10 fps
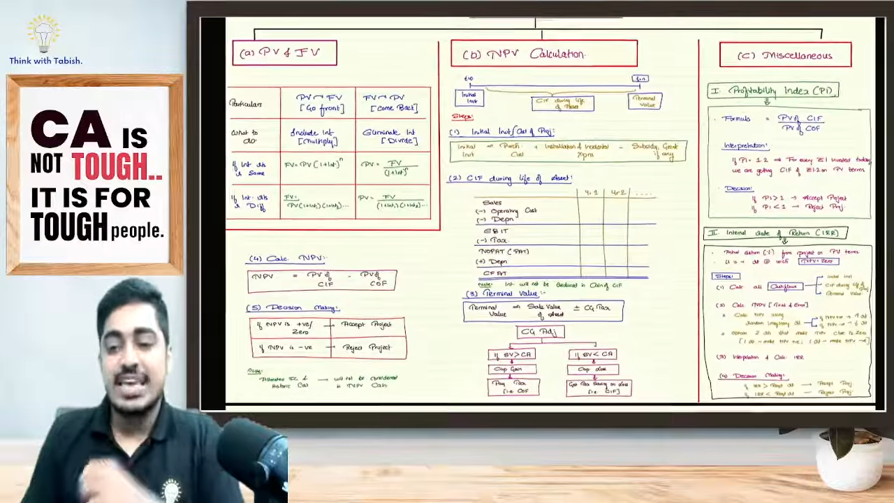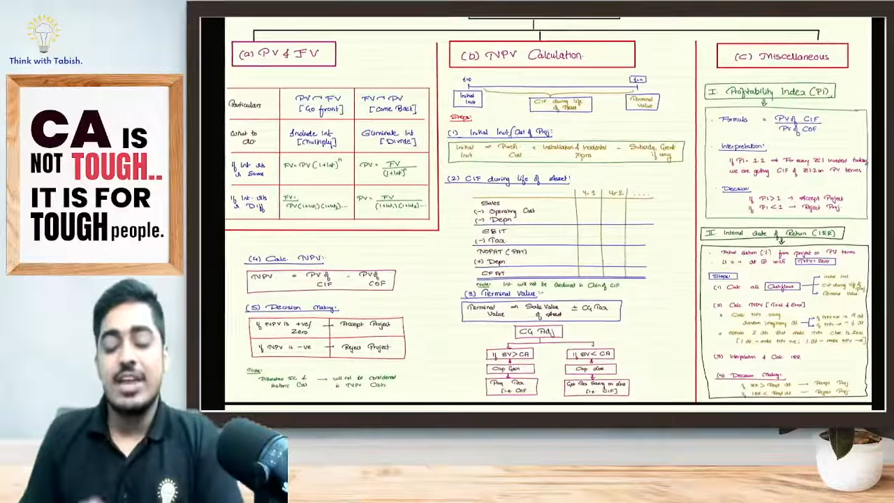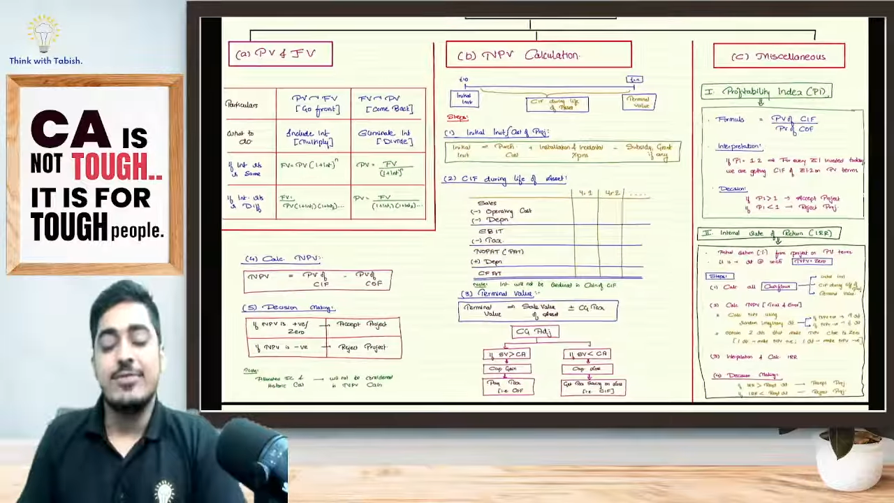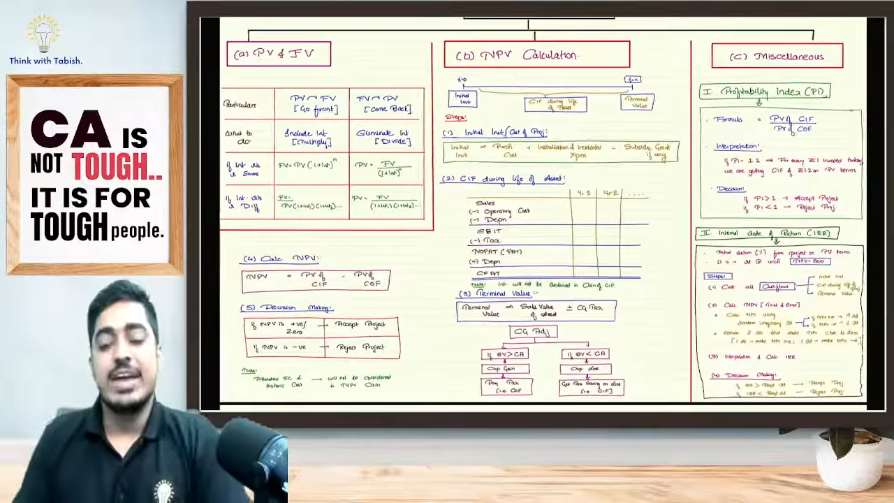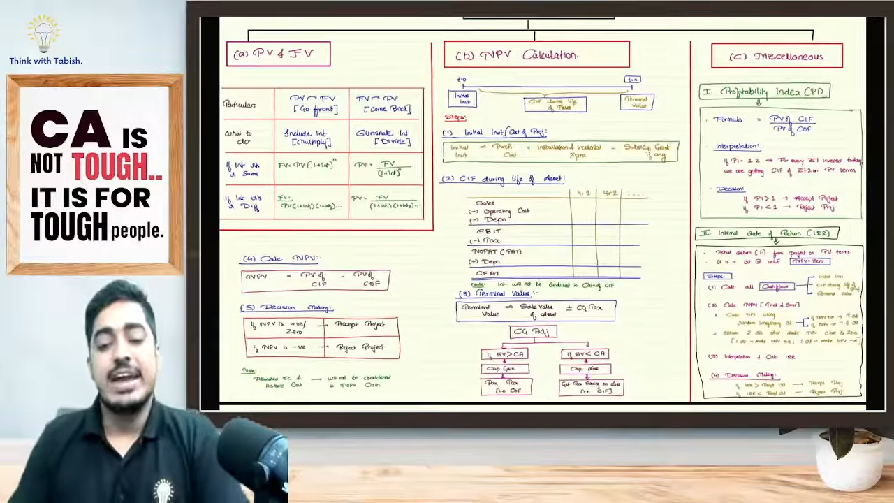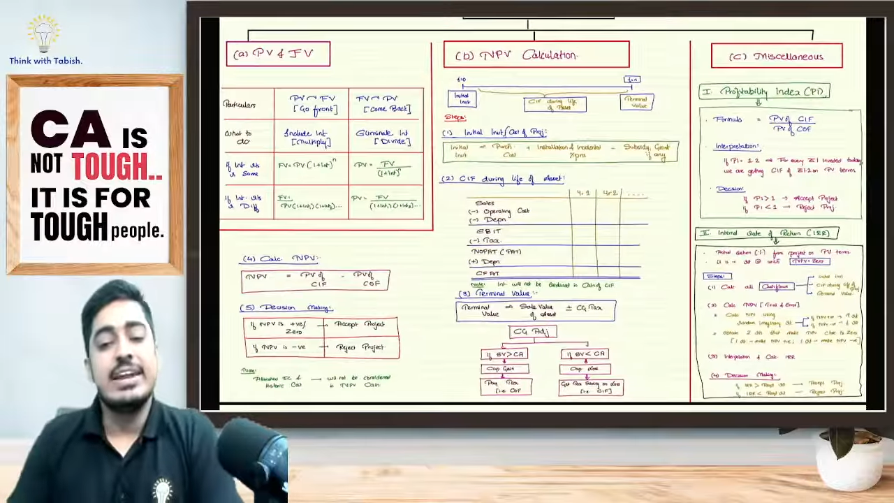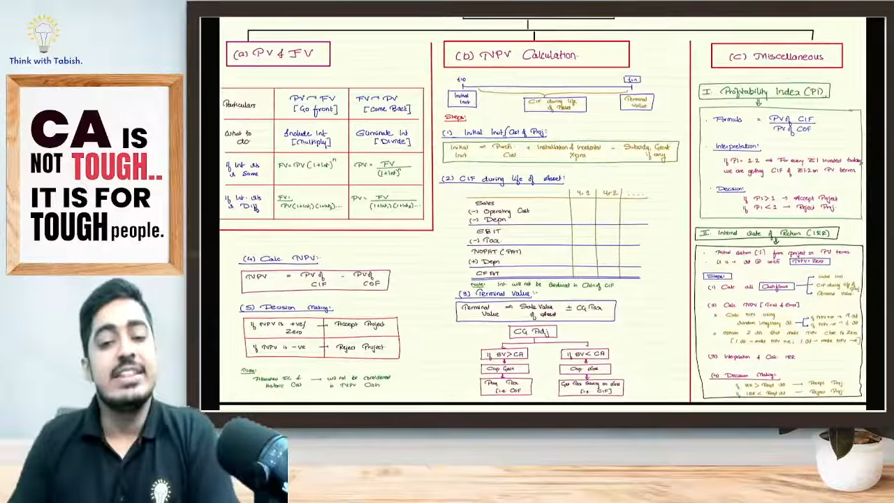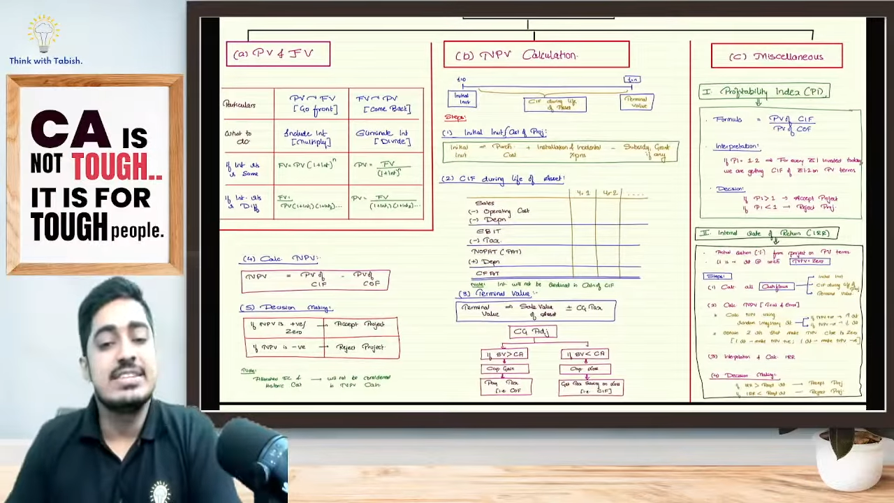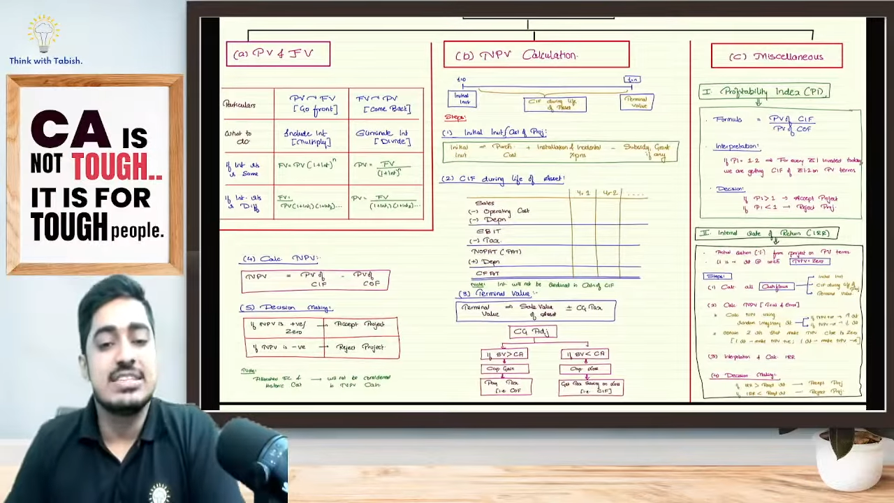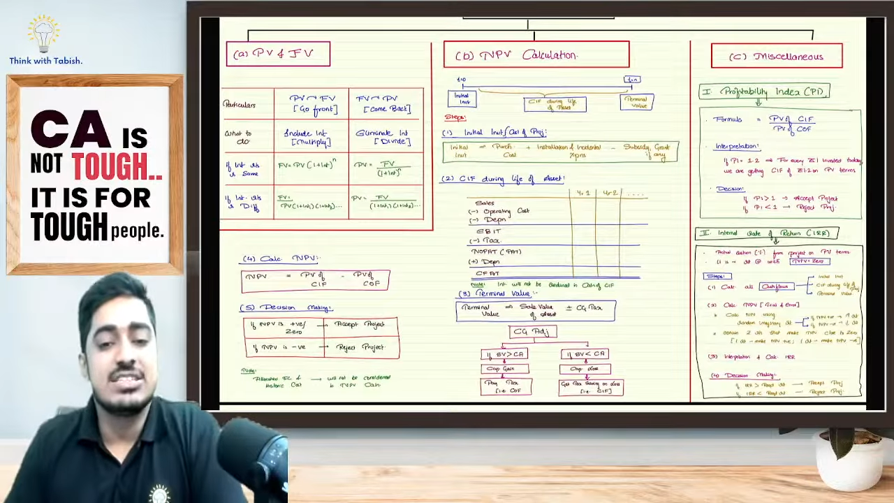can we
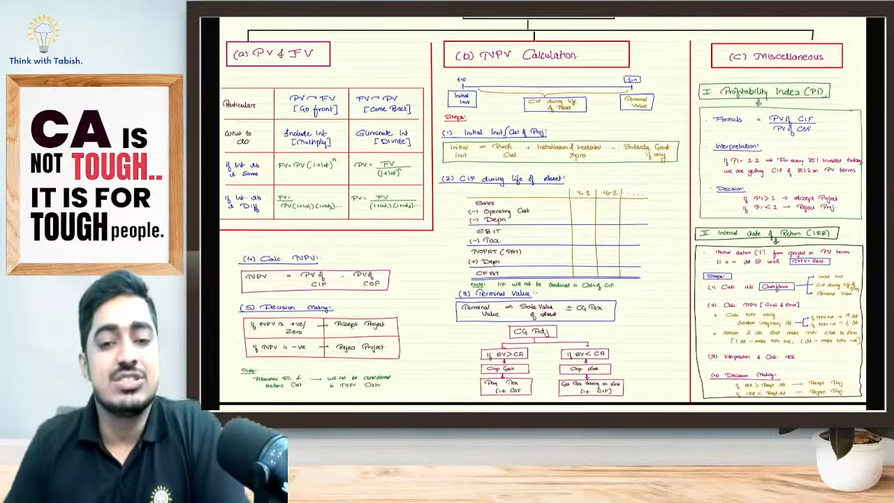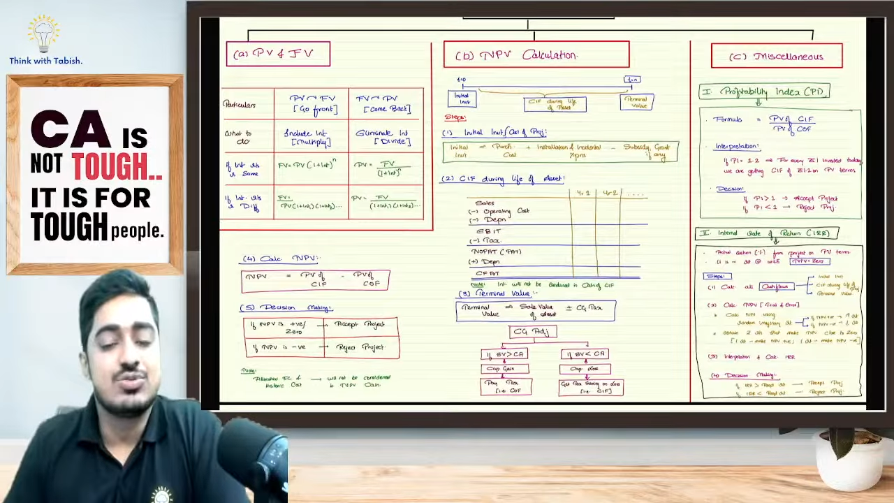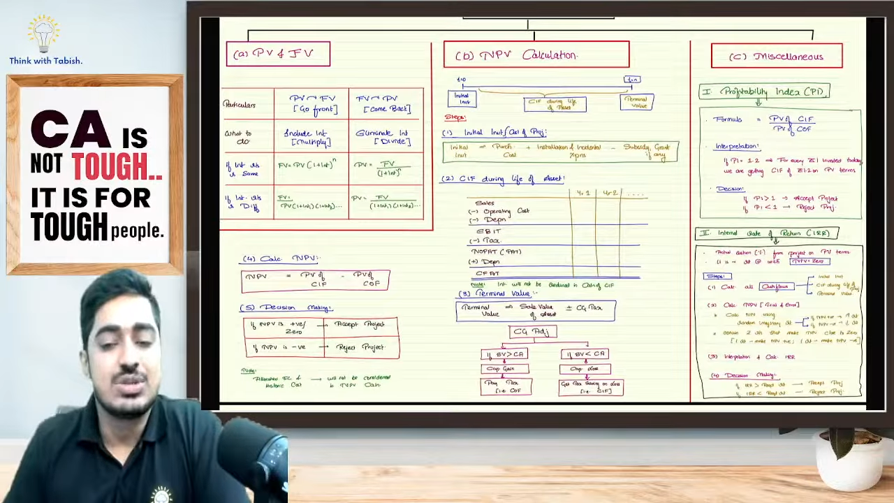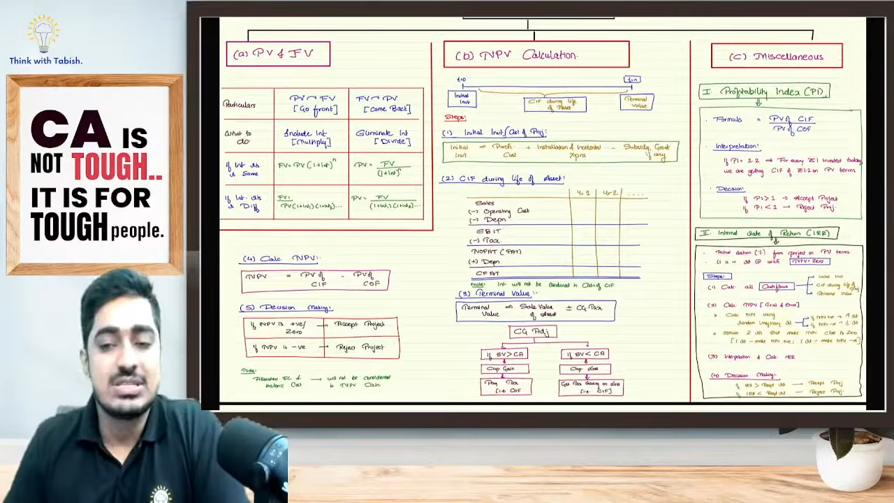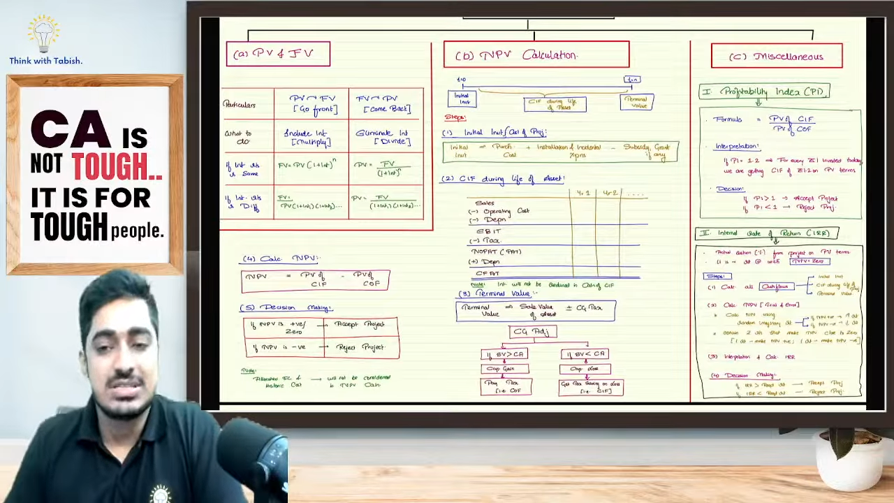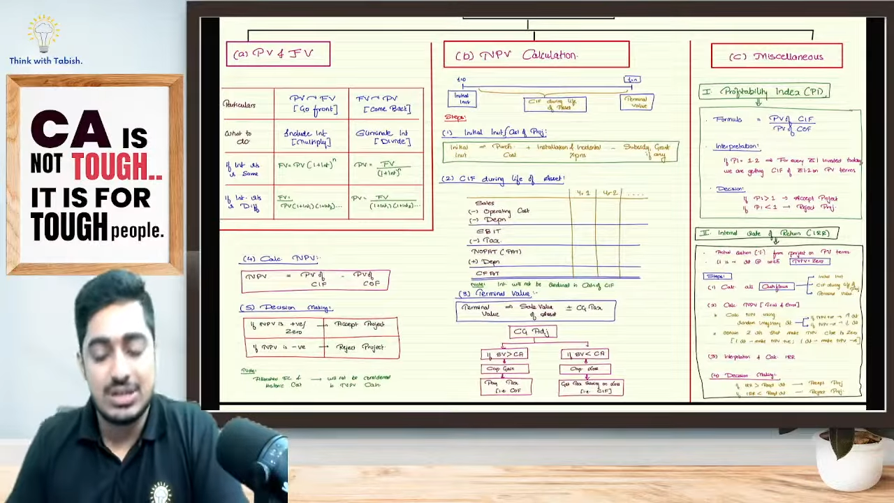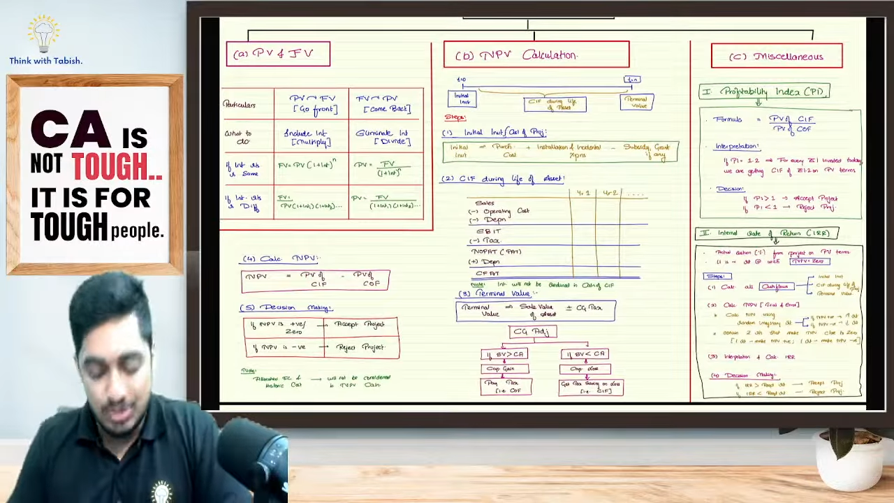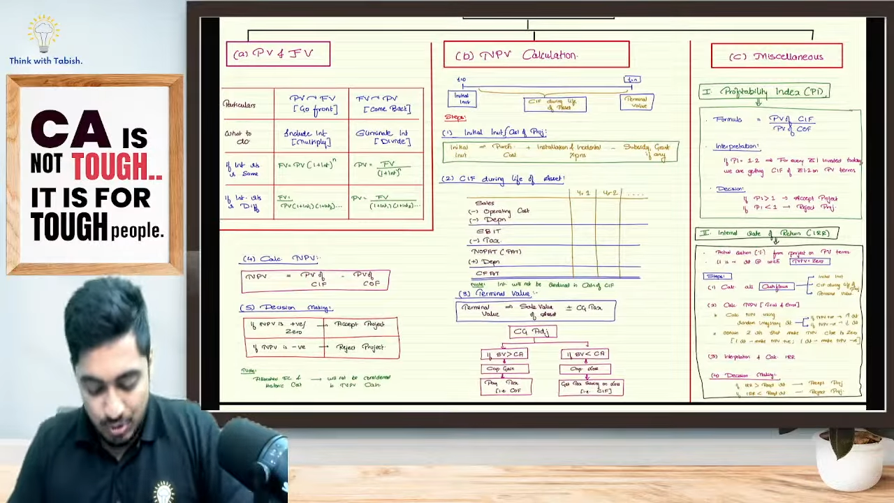end the session, students?